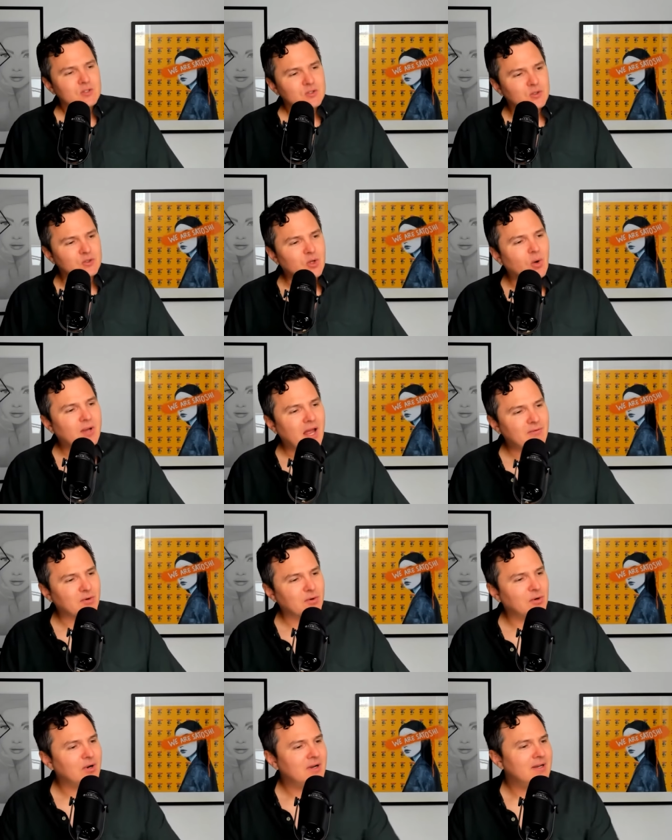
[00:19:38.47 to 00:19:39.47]
So don't
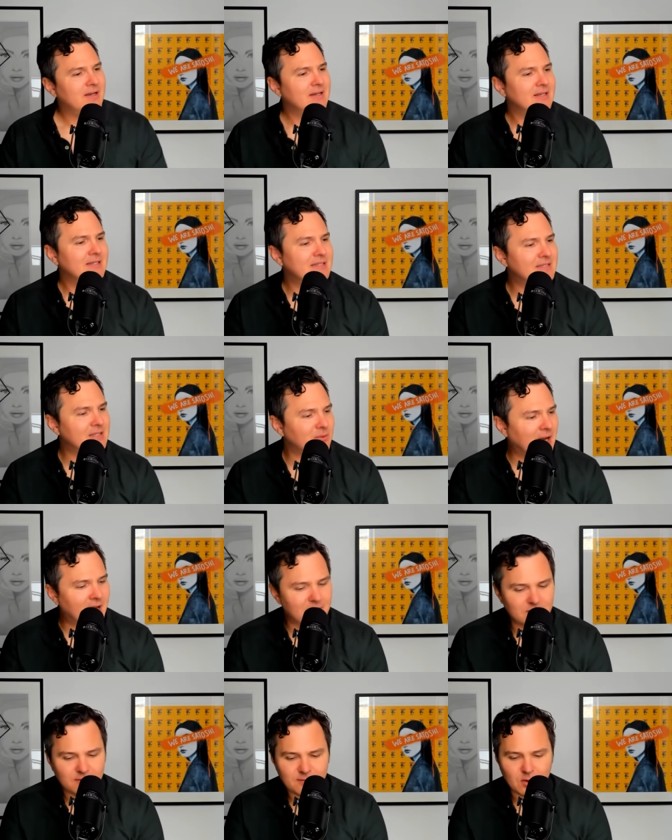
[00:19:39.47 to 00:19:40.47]
ever sit
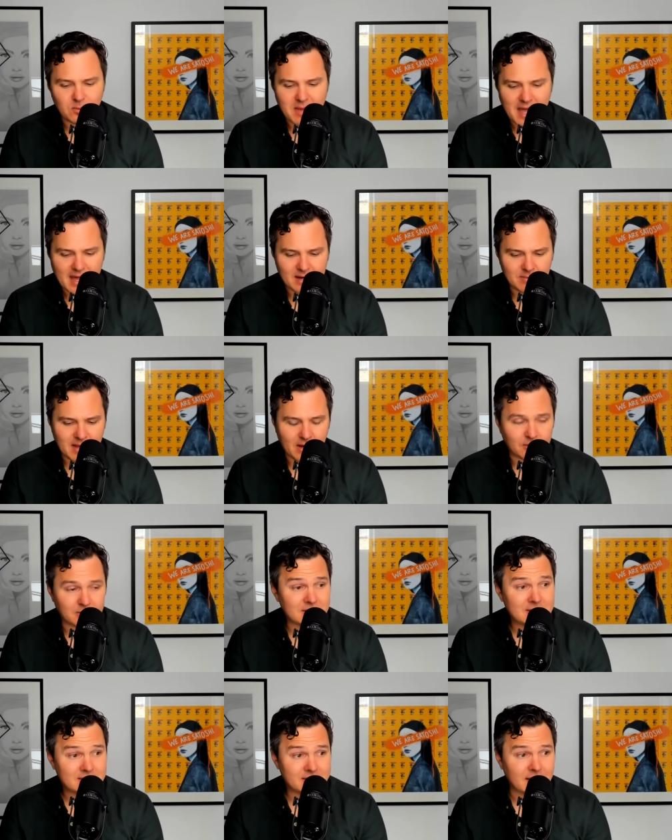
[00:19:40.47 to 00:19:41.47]
around and feel bad
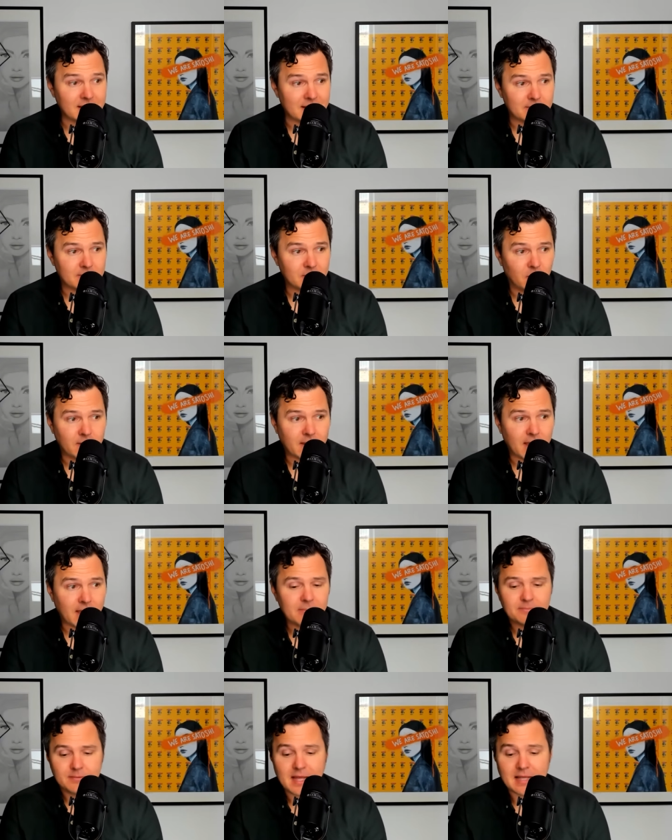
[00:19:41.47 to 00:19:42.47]
about selling.
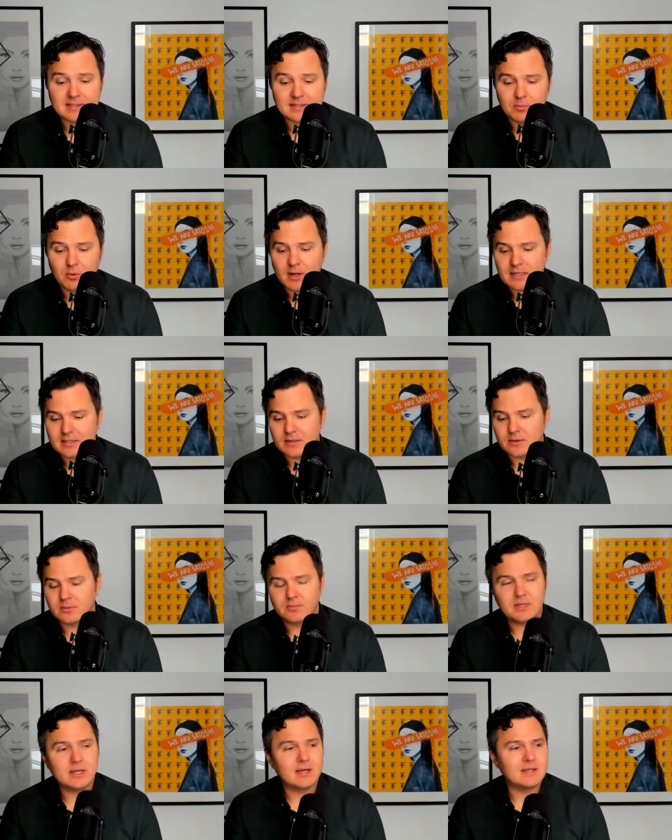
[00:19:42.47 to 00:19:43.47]
Okay. That's the point here,
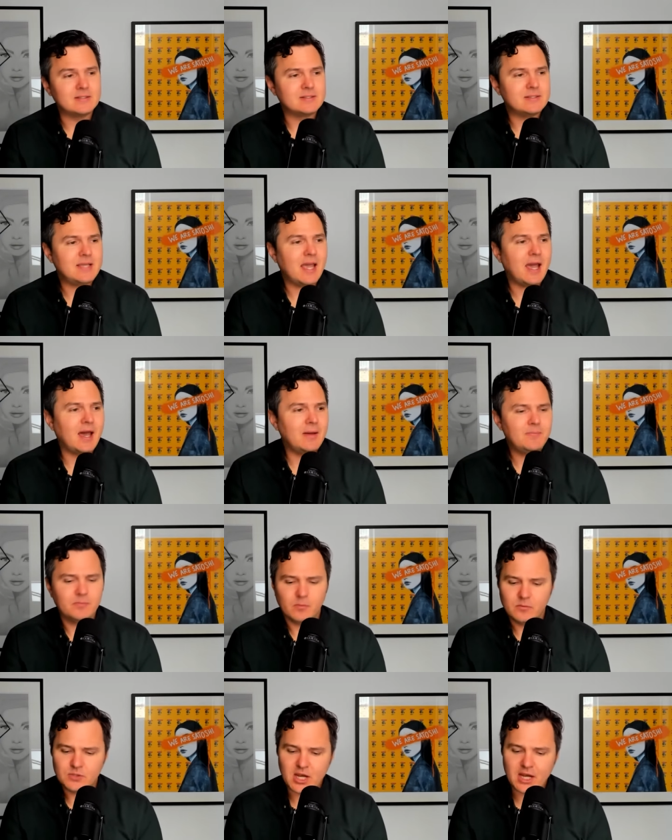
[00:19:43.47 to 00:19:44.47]
because yeah,
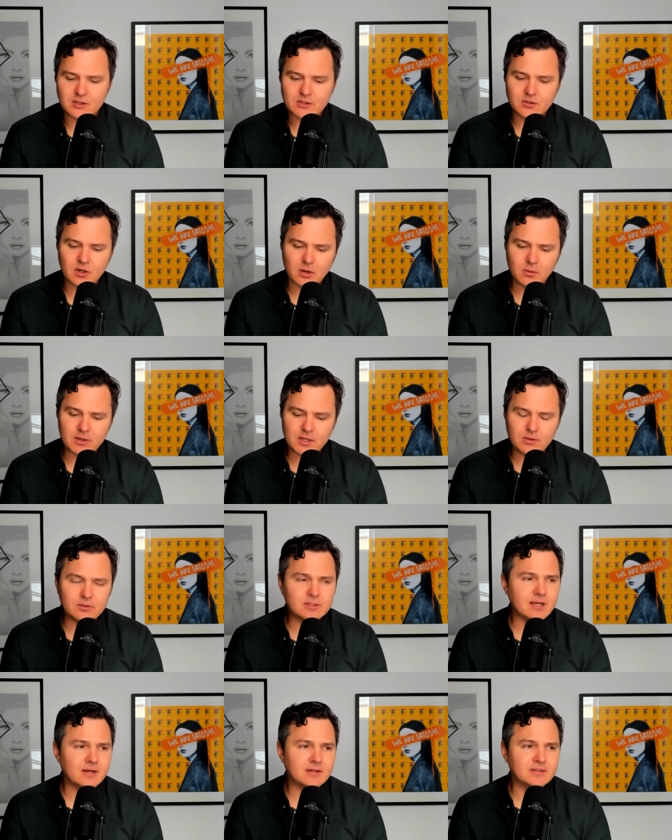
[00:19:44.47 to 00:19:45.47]
chances are when you
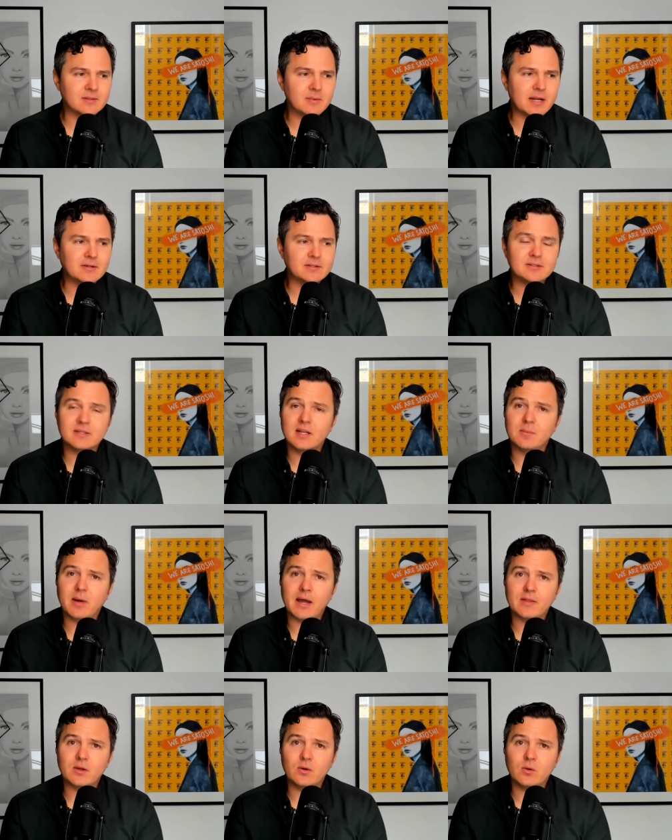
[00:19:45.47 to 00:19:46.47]
sell, somebody else is going to
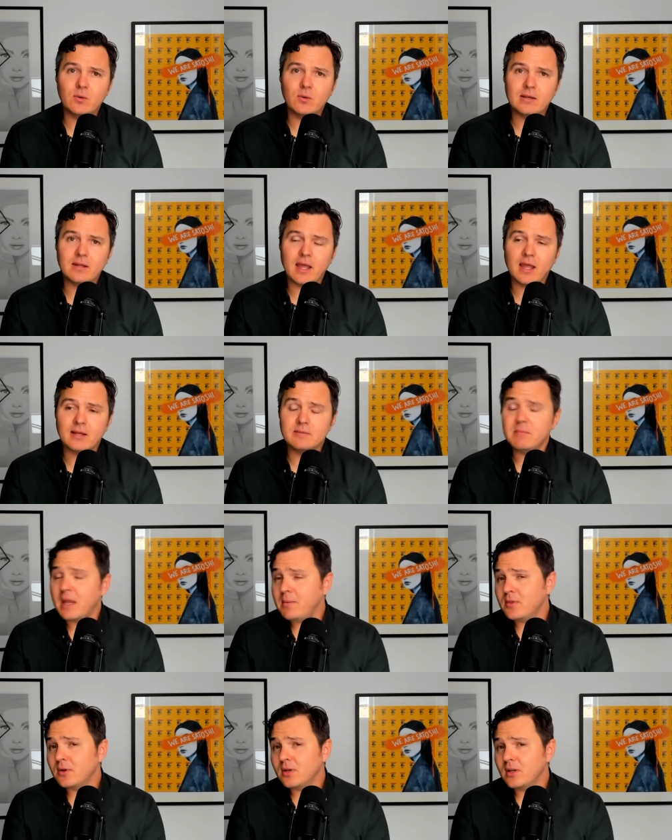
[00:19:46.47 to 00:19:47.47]
buy the coin and
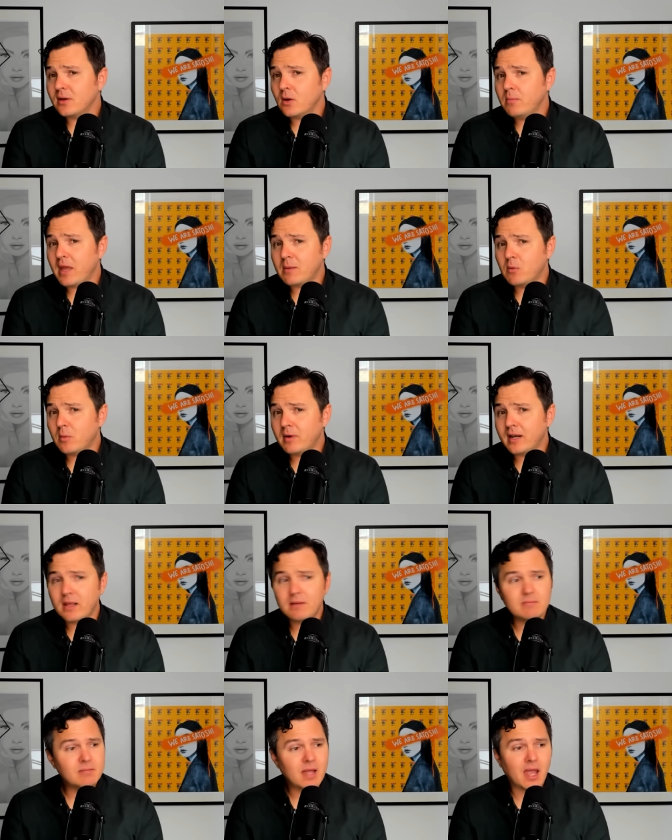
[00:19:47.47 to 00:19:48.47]
maybe they're going to go make more
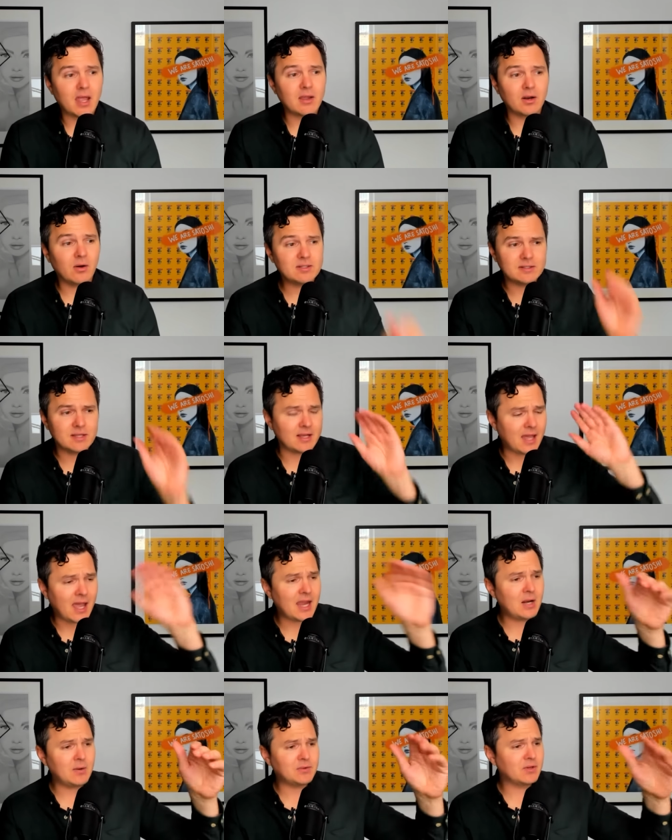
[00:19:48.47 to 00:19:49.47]
money. Hey, you can always think,
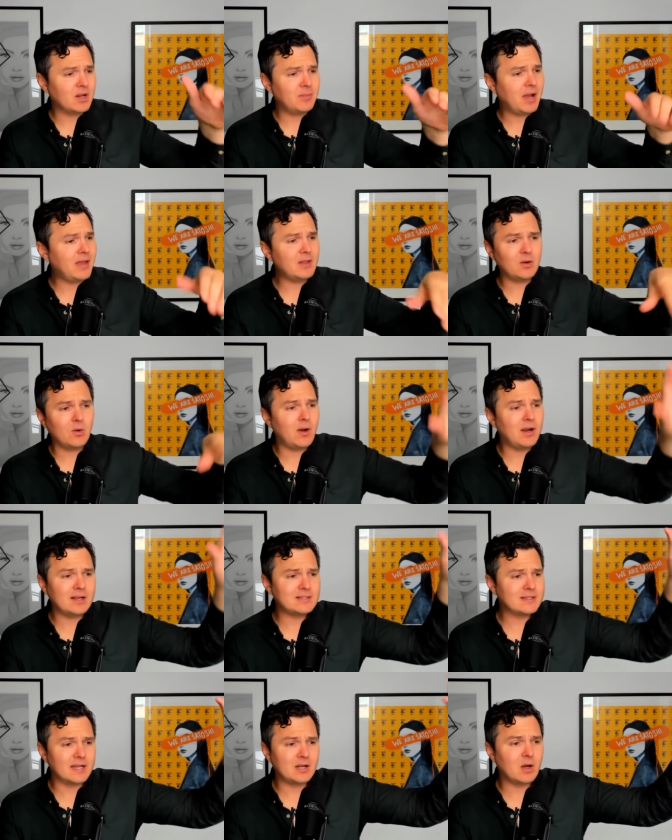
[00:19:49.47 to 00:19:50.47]
hey, you know what? They're going to buy the coin.
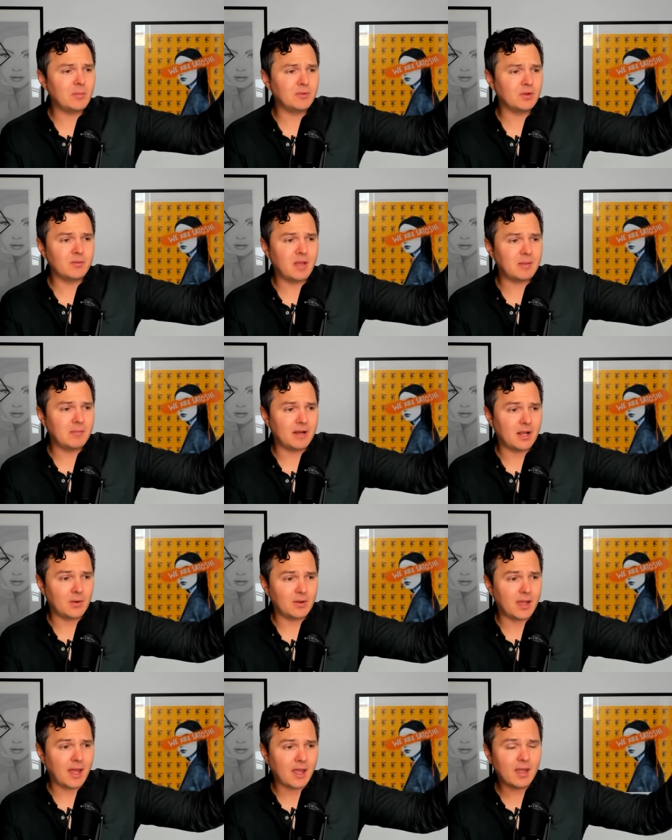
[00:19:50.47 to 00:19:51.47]
It's going to go up and they're going to make money.
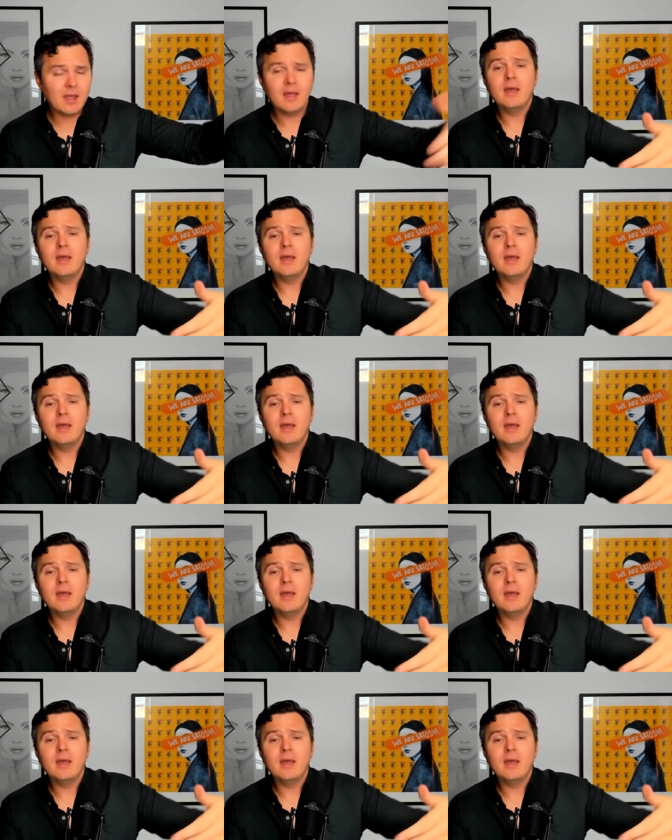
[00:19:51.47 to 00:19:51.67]
Okay.